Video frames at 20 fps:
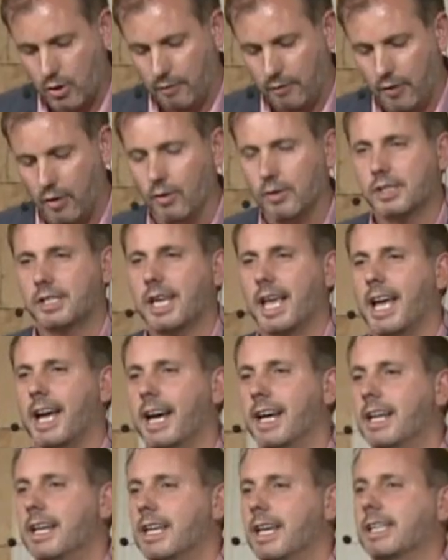of
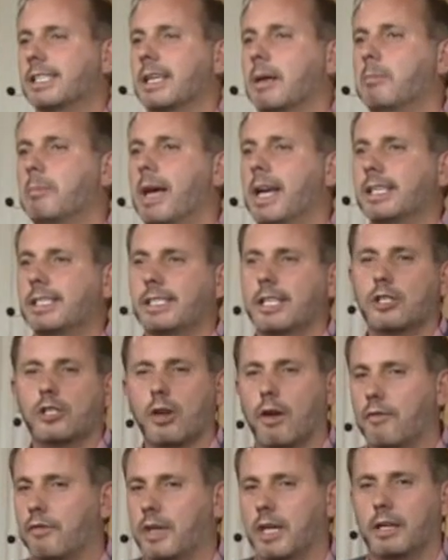Hosea is a message
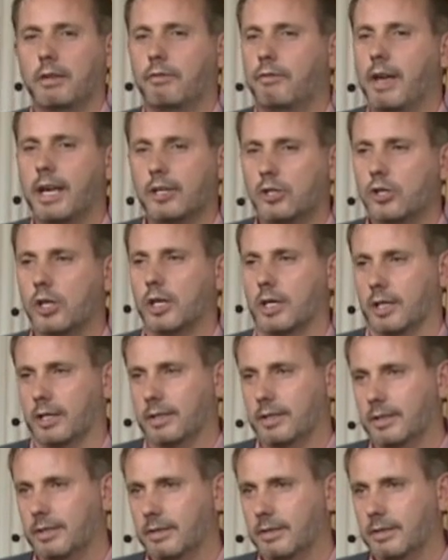of conviction.